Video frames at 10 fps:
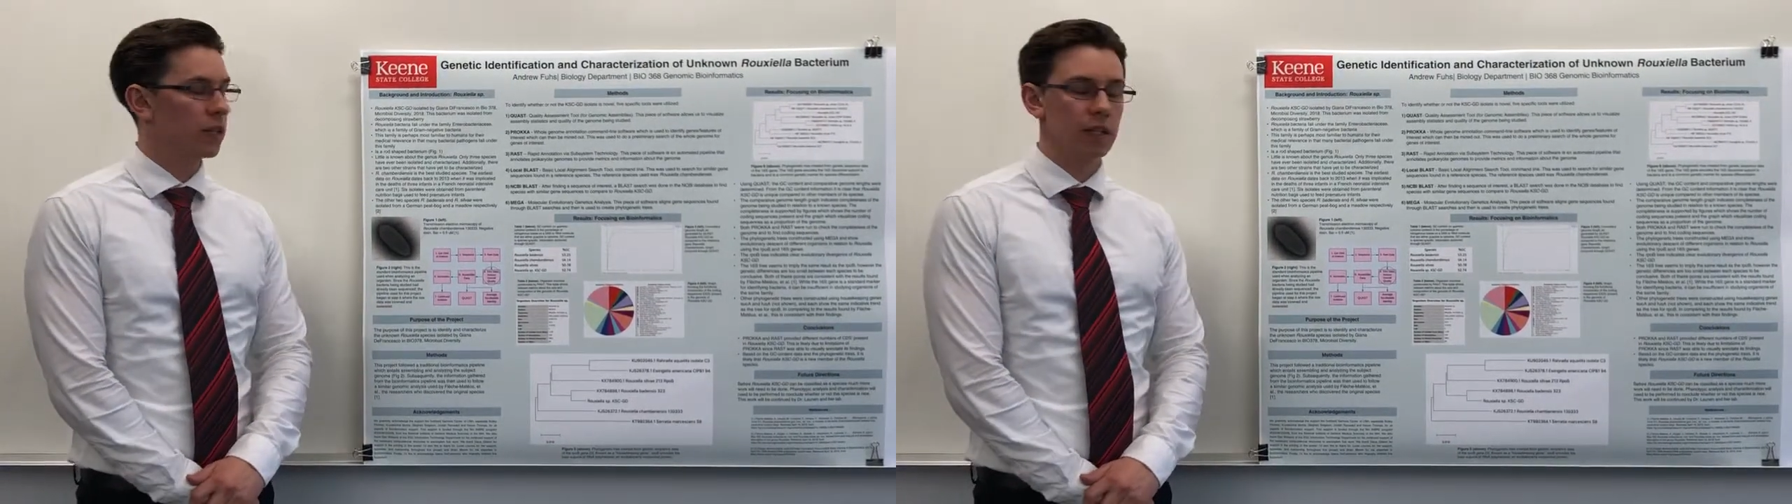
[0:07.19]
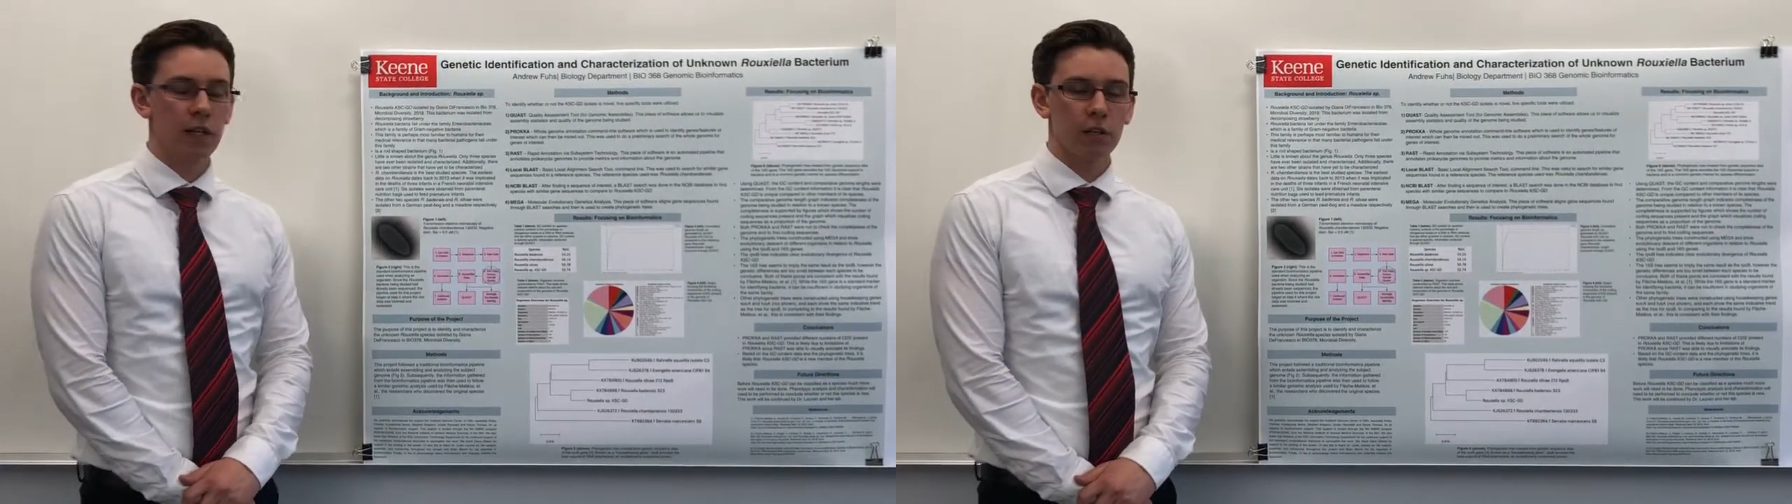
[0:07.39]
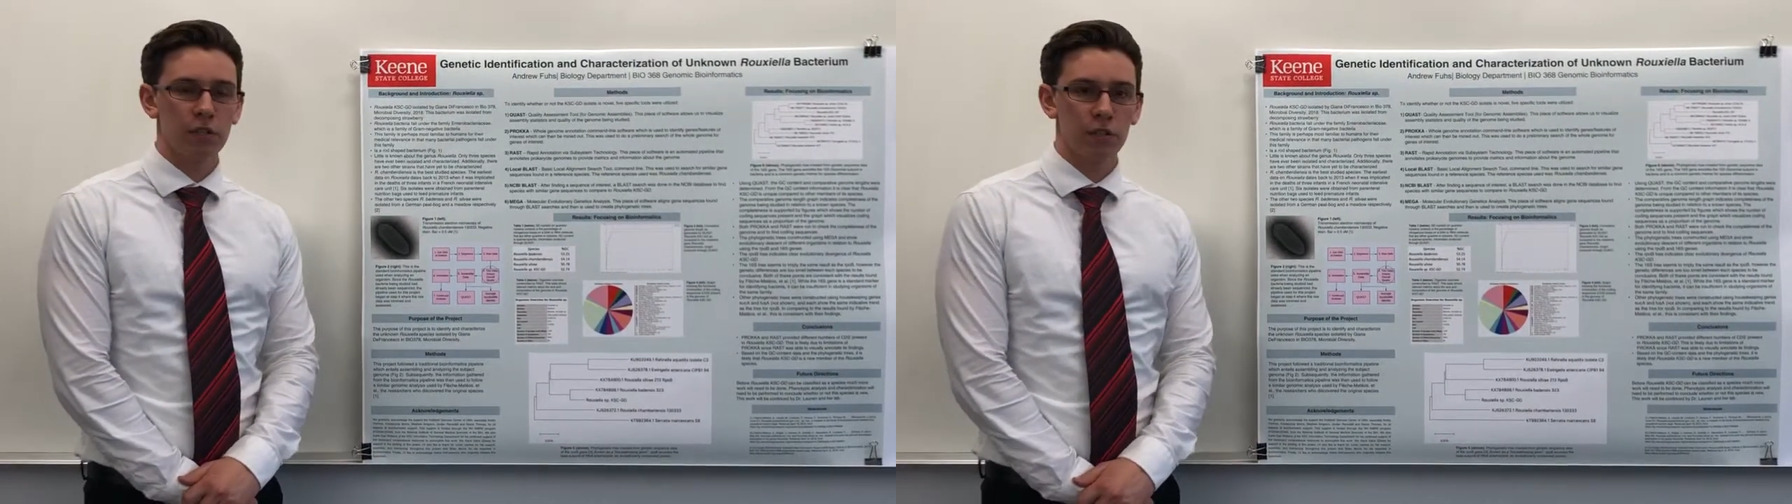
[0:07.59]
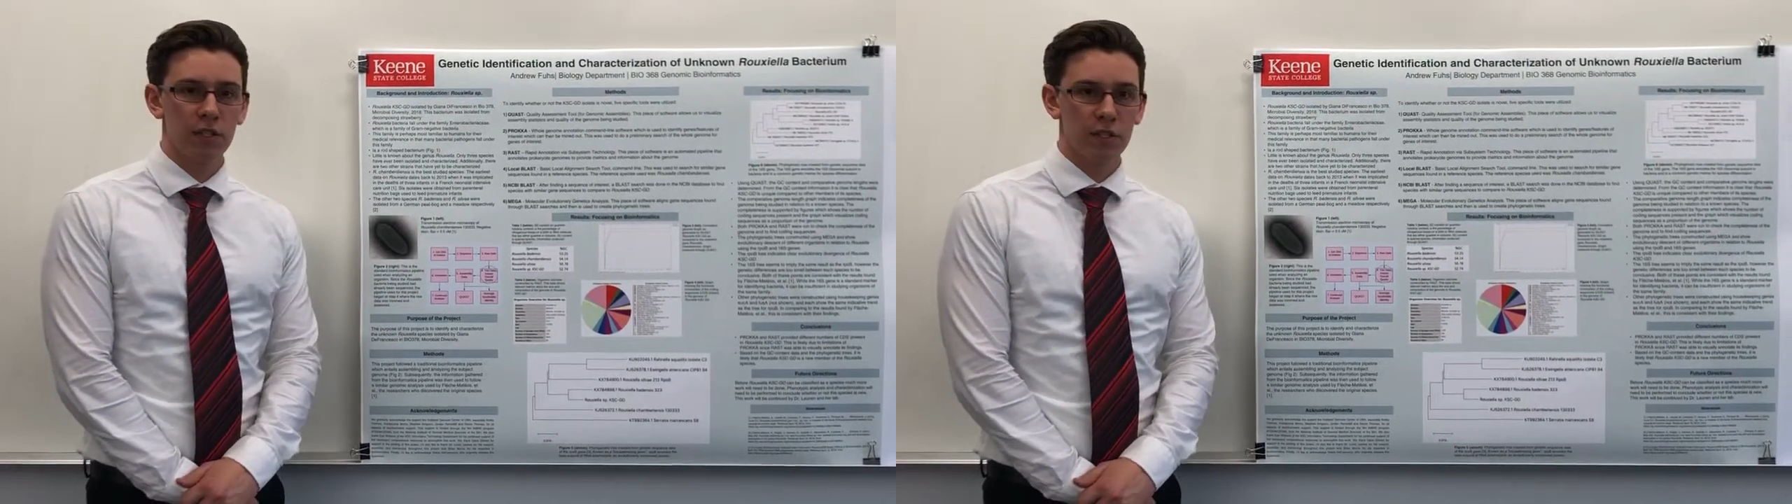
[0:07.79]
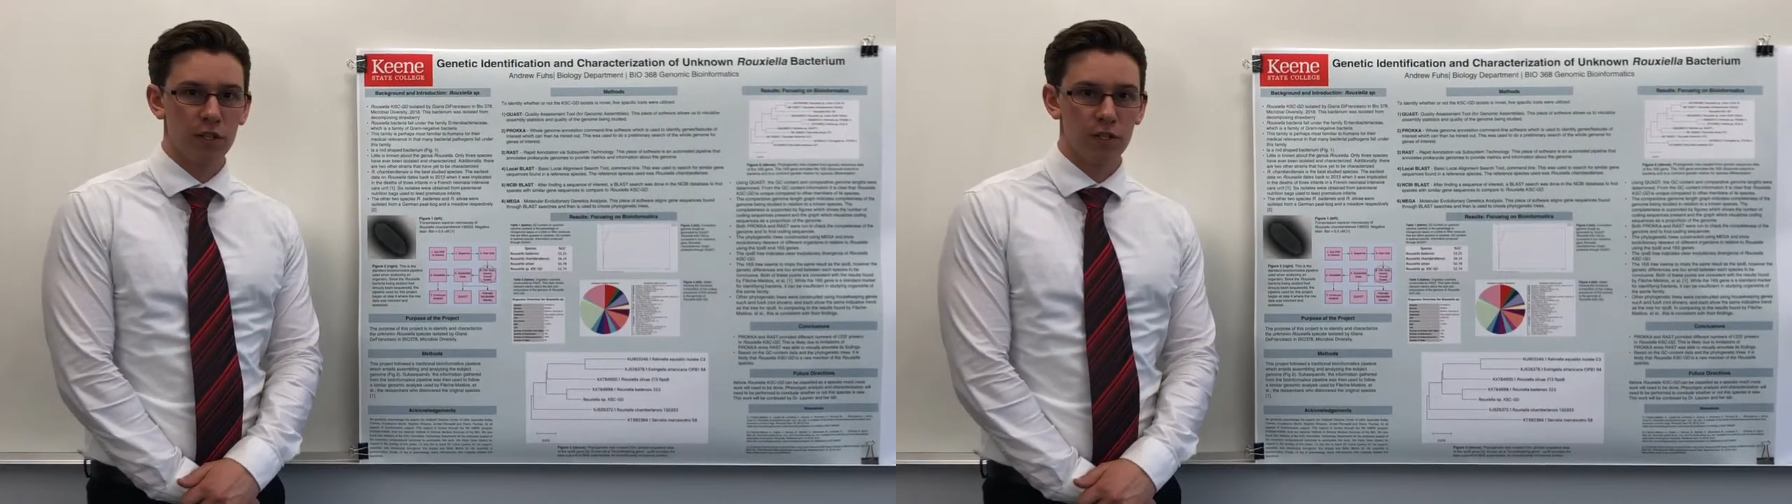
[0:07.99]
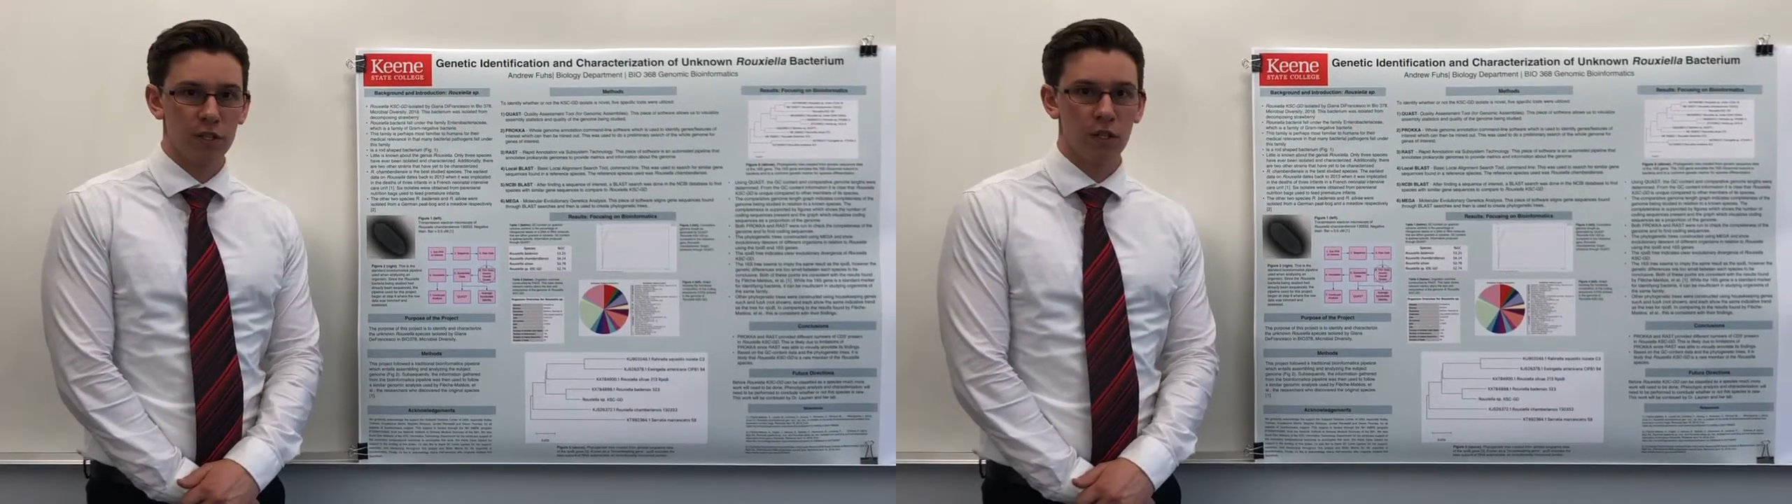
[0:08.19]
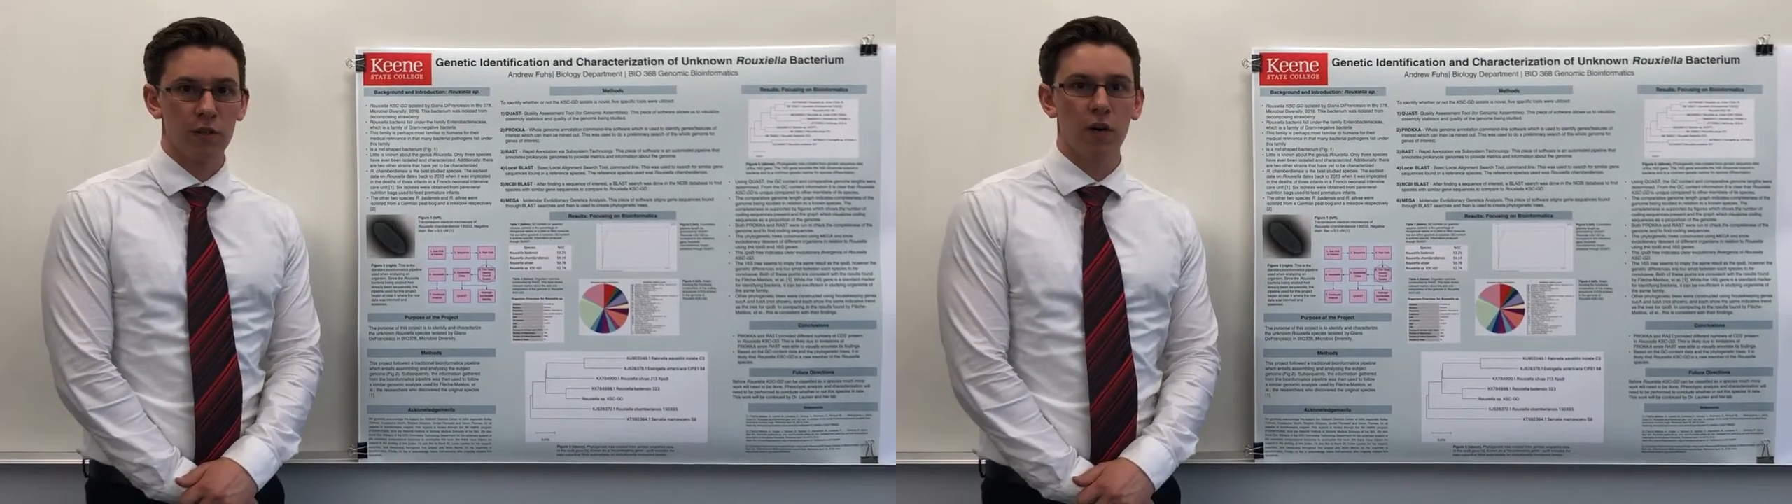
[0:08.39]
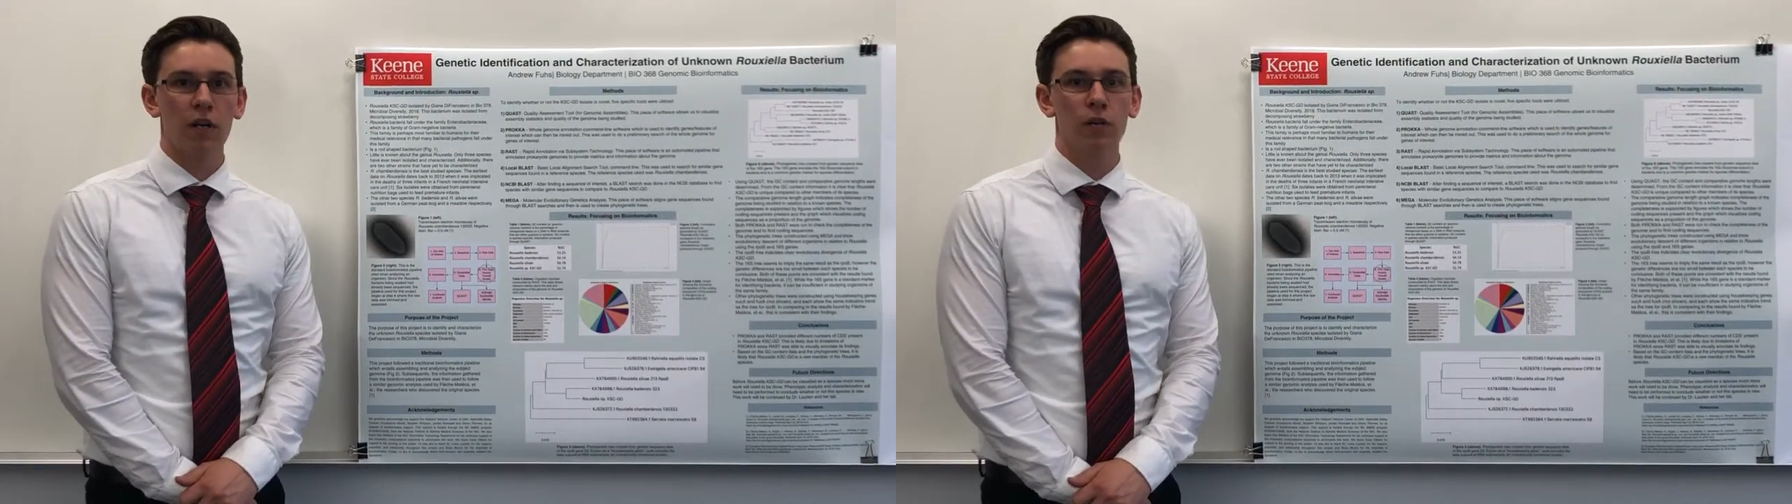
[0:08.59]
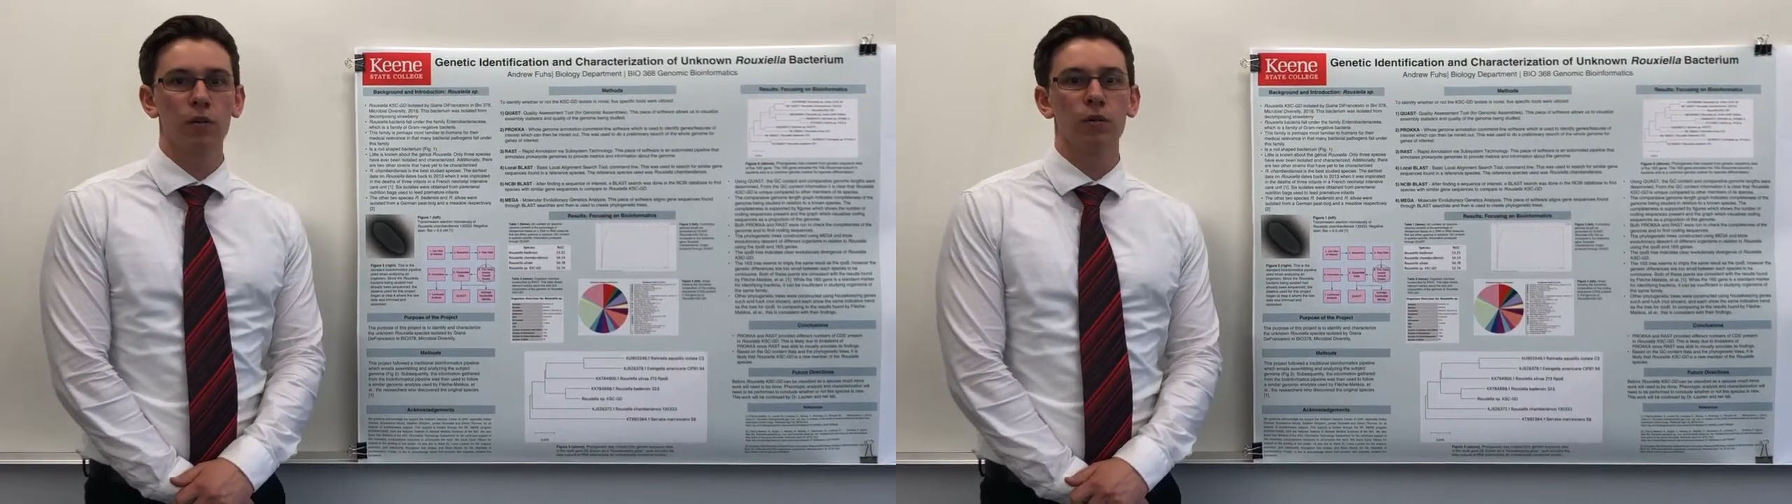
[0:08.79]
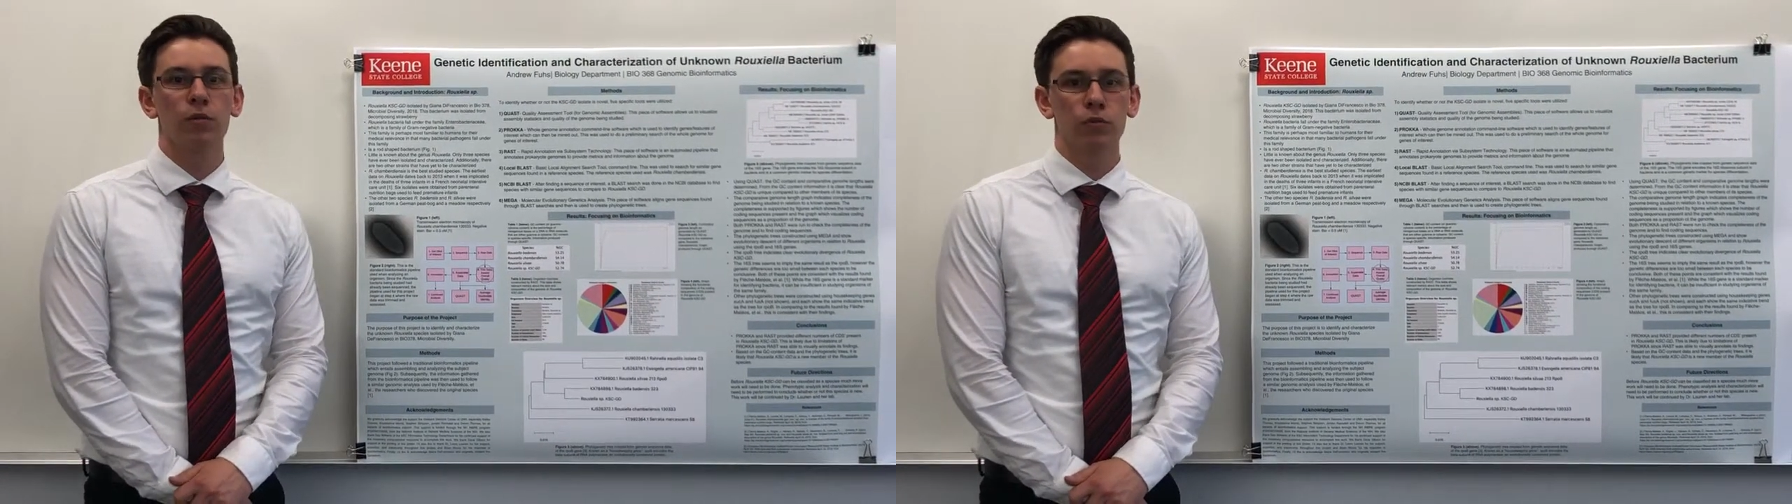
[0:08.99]
and characterization of
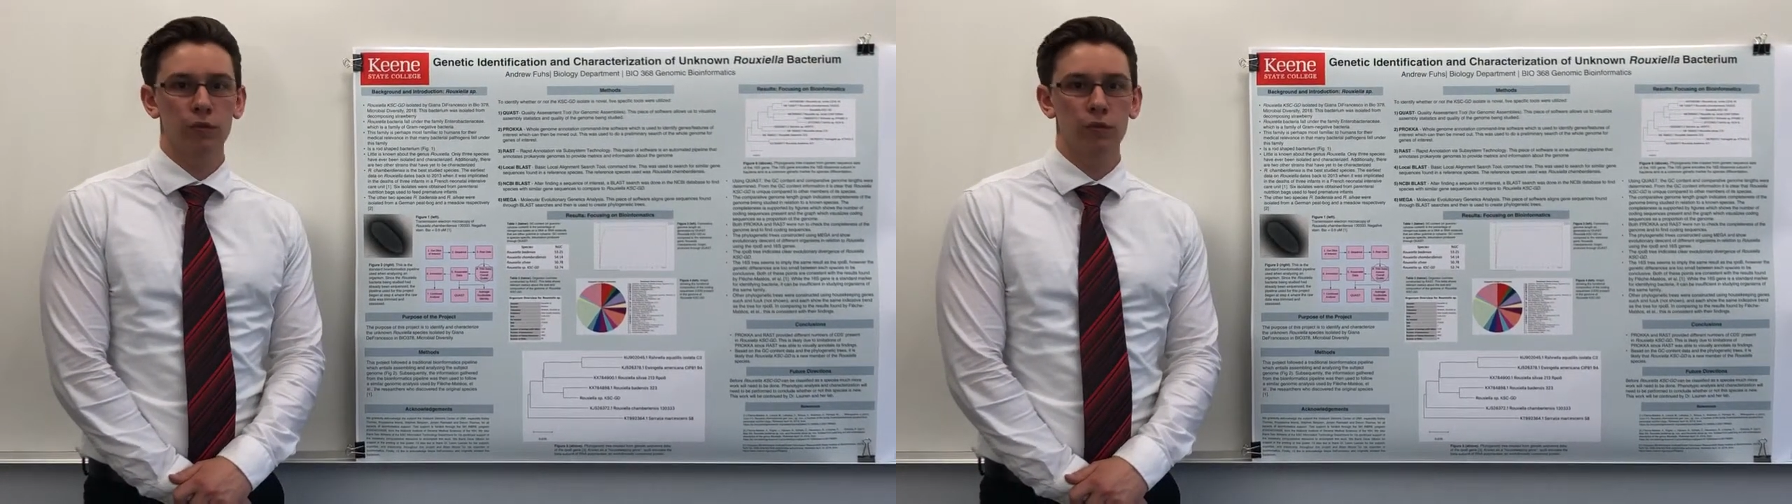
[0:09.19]
unknown